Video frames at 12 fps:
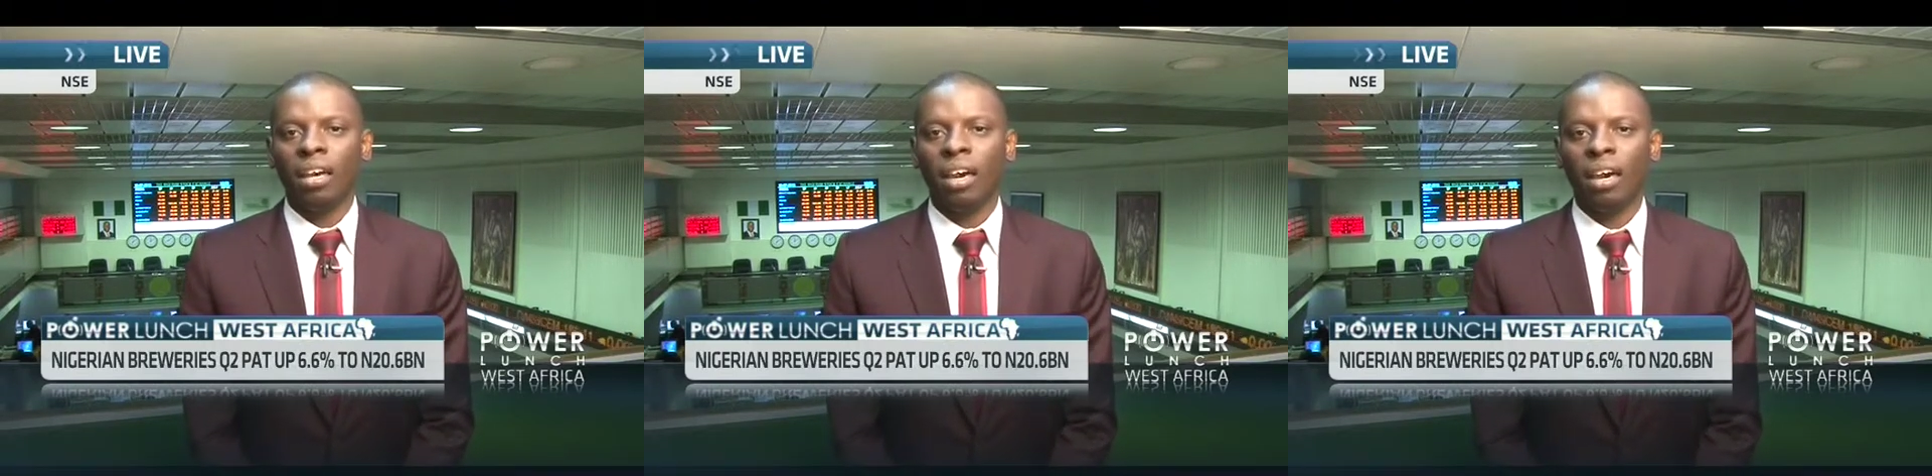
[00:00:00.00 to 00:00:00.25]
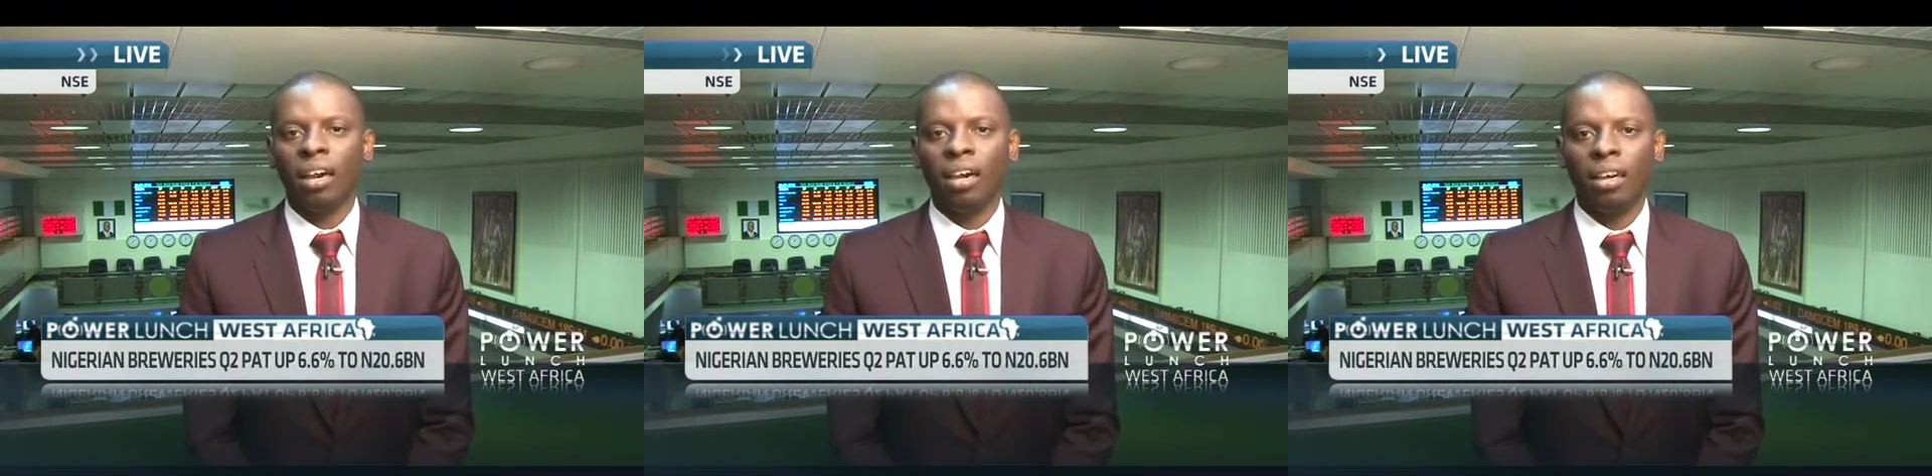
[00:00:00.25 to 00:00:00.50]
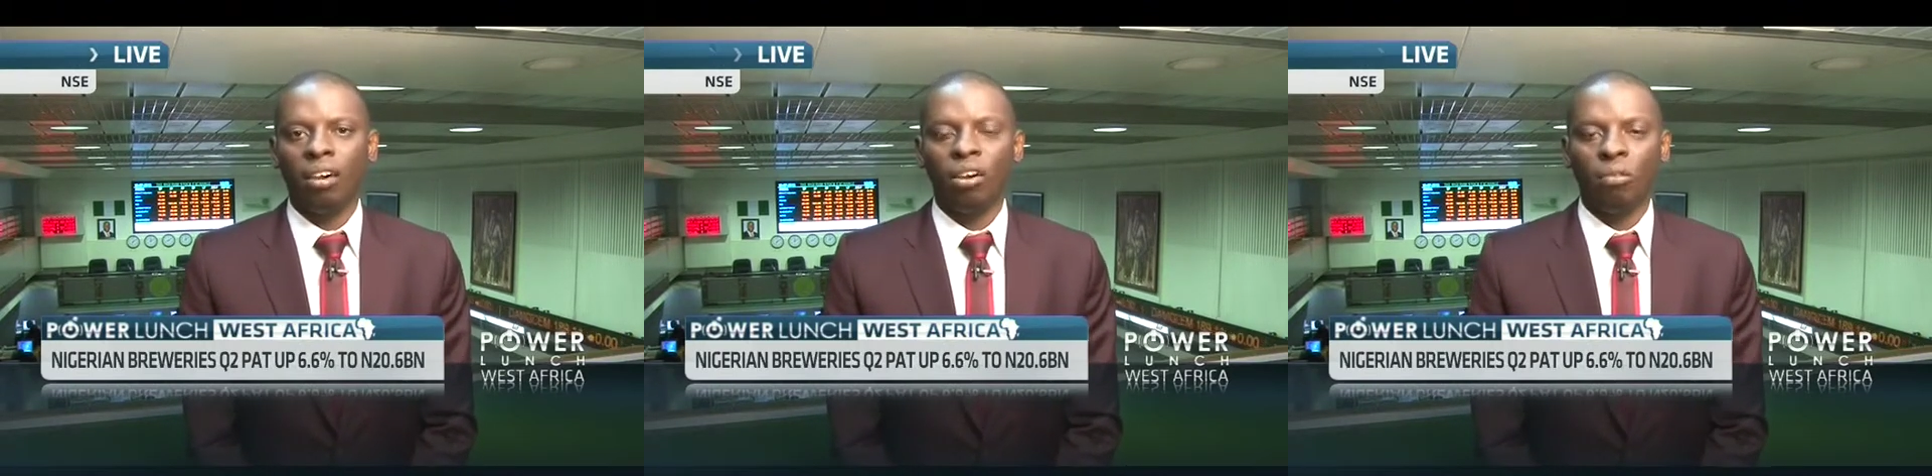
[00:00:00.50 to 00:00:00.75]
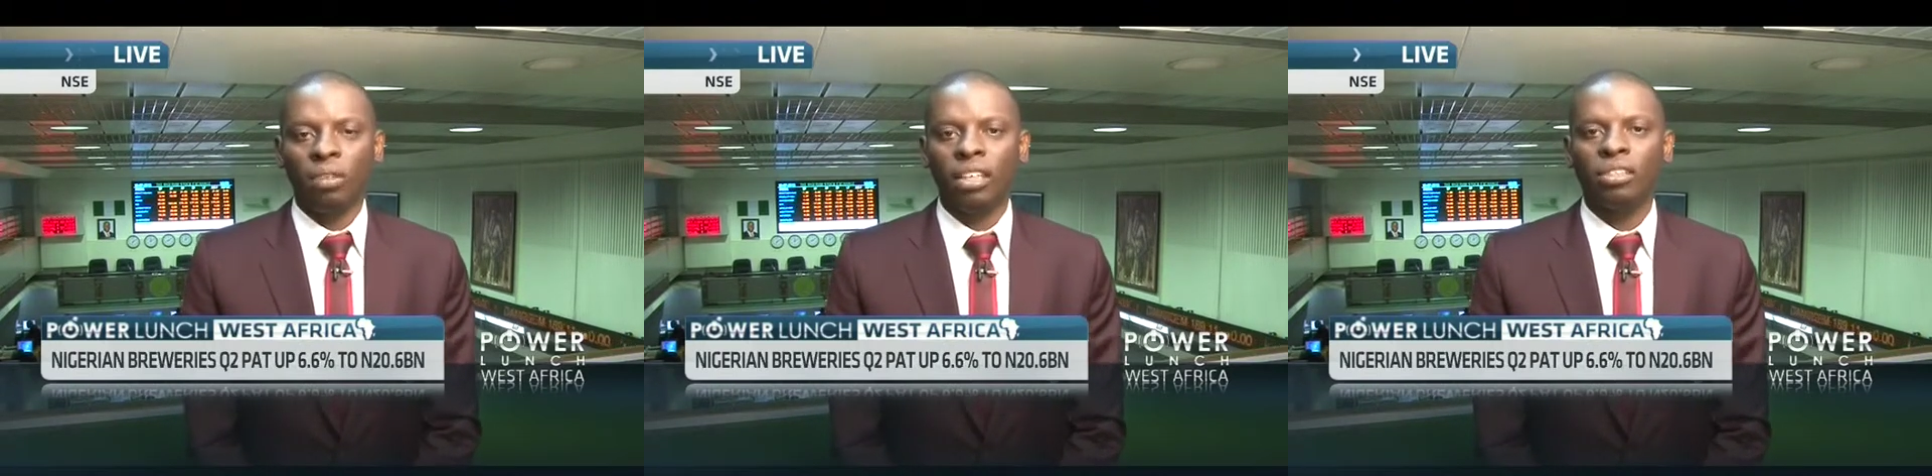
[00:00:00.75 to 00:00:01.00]

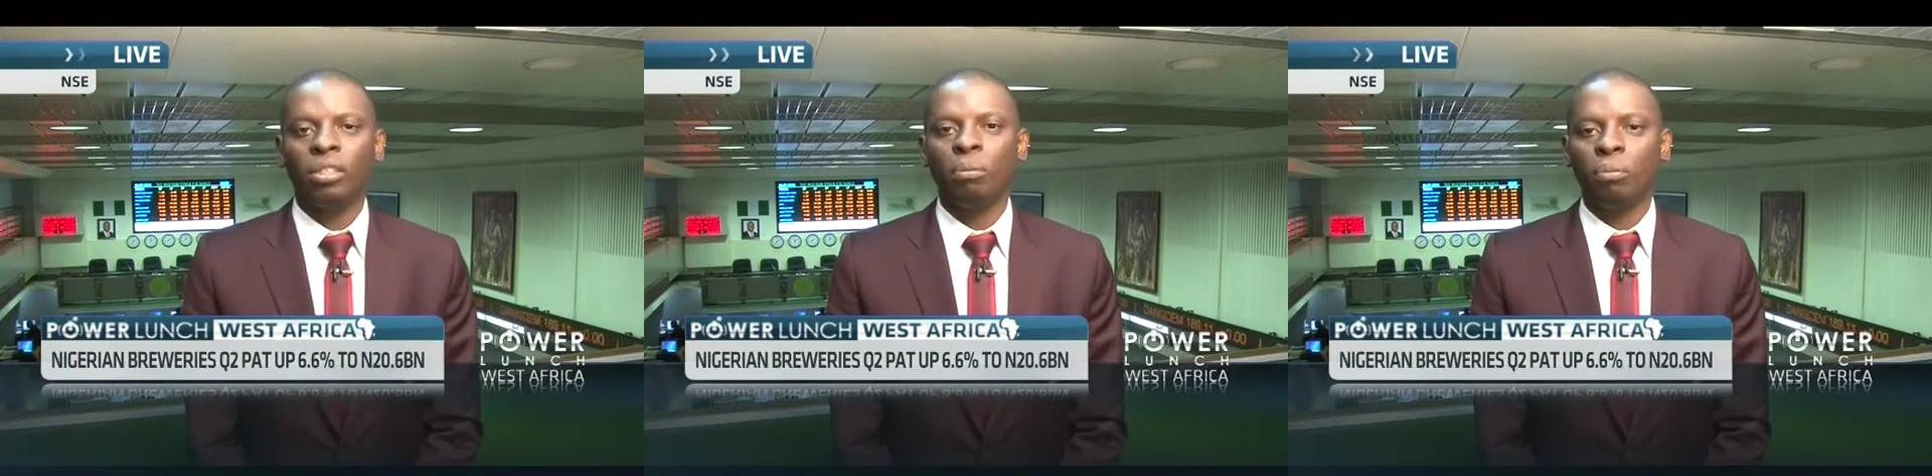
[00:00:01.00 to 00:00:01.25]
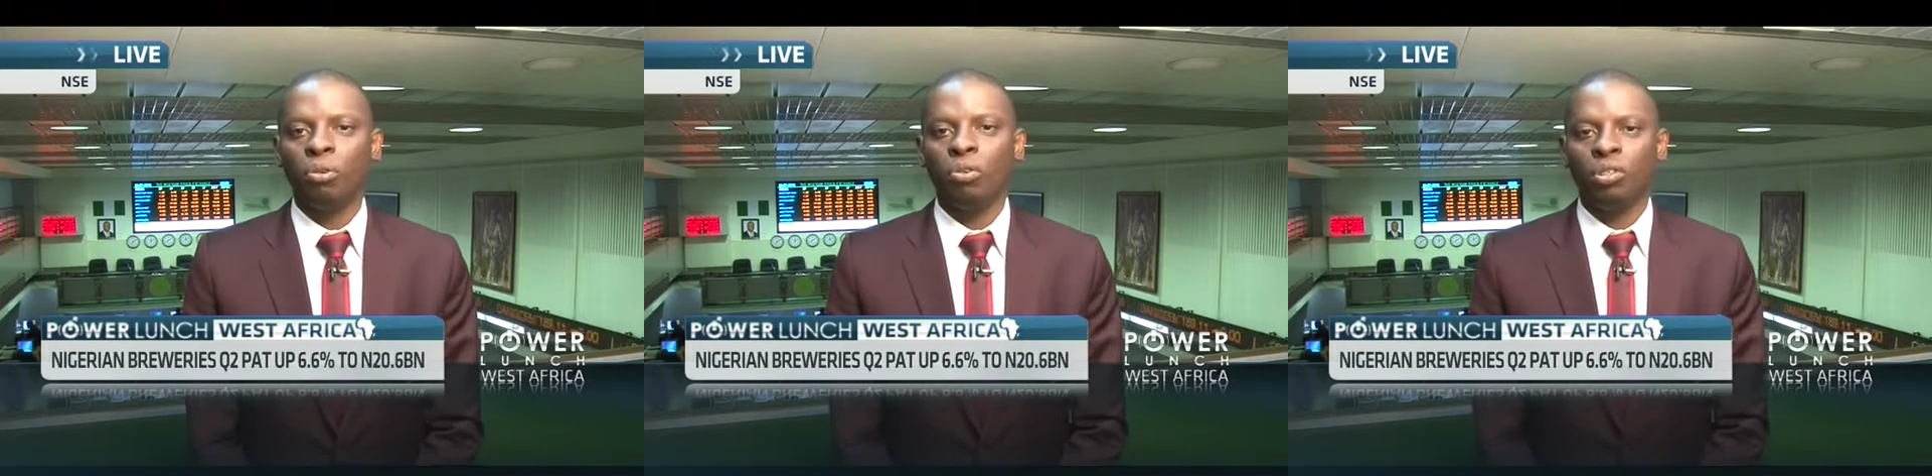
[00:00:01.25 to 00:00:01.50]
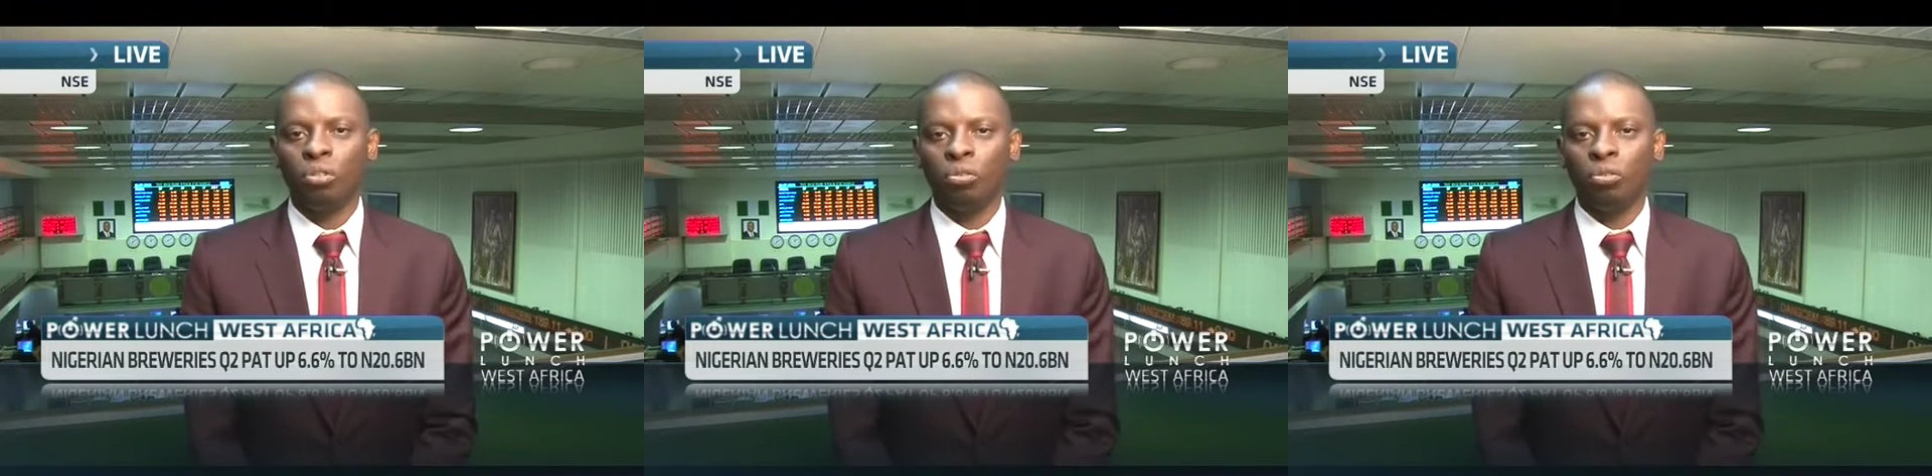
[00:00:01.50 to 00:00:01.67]
of Nigerian breweries,